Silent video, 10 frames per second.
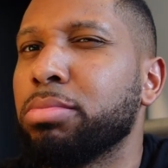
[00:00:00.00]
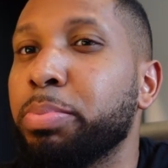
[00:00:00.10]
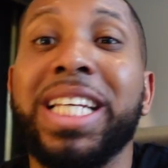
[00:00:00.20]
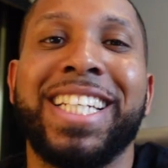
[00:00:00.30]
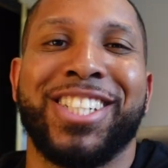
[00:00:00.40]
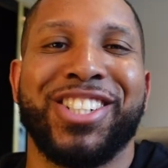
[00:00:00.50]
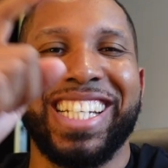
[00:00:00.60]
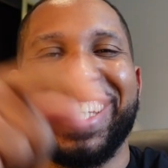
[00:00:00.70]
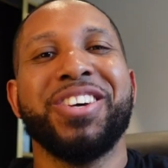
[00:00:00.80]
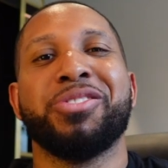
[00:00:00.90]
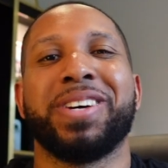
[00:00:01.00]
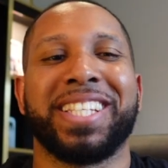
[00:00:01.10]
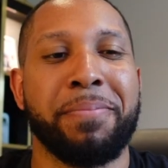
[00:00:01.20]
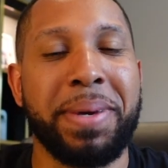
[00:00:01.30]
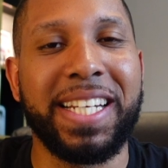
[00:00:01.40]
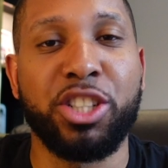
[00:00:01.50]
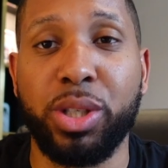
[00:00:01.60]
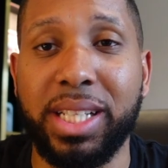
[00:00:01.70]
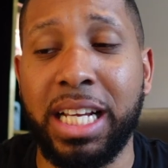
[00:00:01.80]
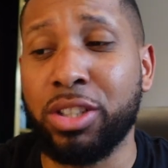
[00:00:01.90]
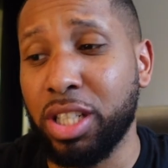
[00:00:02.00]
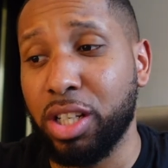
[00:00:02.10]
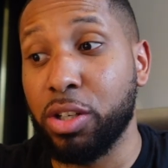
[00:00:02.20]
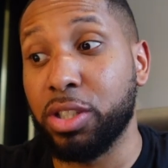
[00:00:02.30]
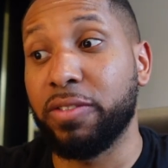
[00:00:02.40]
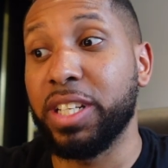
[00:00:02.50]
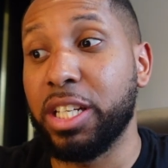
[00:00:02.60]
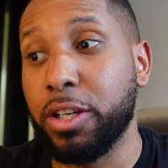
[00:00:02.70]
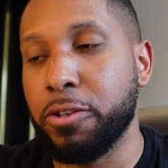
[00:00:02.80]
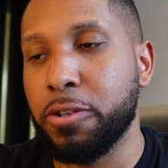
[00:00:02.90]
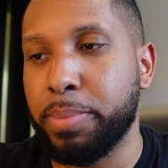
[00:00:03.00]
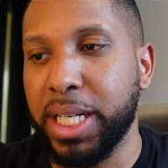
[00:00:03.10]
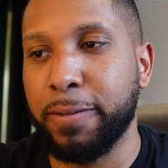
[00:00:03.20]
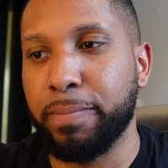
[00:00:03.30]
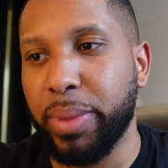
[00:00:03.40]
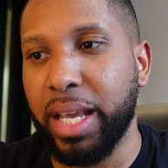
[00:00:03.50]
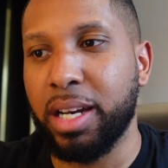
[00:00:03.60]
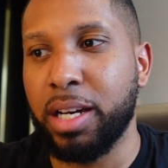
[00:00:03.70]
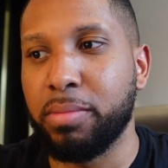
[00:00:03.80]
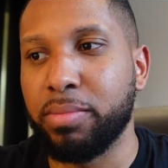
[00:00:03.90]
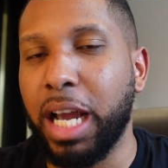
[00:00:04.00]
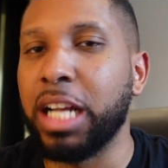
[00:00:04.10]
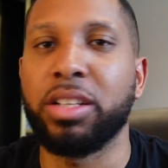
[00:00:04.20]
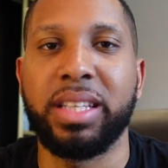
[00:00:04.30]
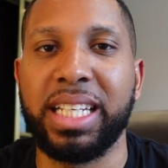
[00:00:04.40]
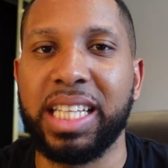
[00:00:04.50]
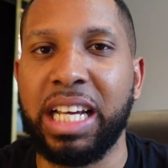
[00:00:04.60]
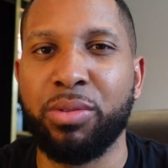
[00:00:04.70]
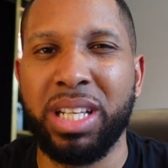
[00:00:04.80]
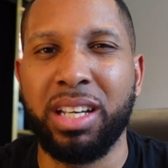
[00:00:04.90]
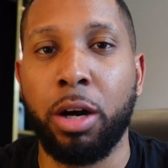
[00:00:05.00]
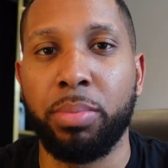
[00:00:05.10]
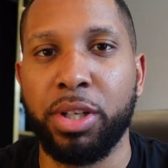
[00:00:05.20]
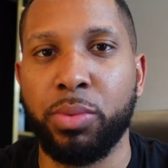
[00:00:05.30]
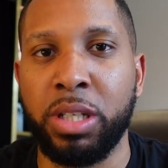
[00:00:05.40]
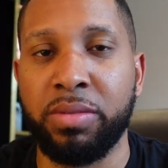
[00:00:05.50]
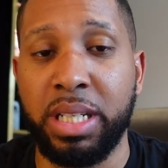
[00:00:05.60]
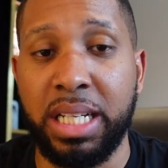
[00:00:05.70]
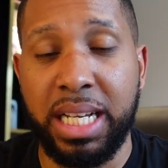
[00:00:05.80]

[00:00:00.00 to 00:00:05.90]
Peak District. We went to the Peak District. I took loads of videos, but um, I don't think they're really upload worthy.